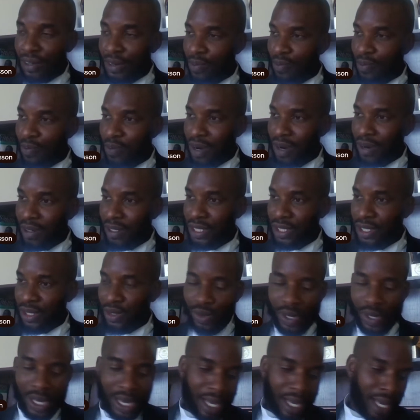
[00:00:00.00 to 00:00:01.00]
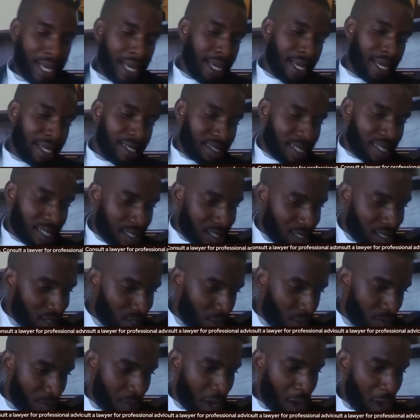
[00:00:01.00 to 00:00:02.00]
Group marriages where a certain
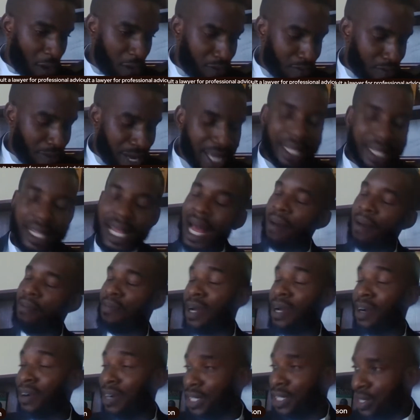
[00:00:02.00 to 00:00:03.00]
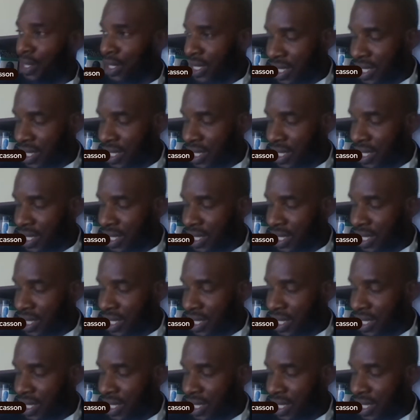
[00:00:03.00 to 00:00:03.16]
number of men are married to a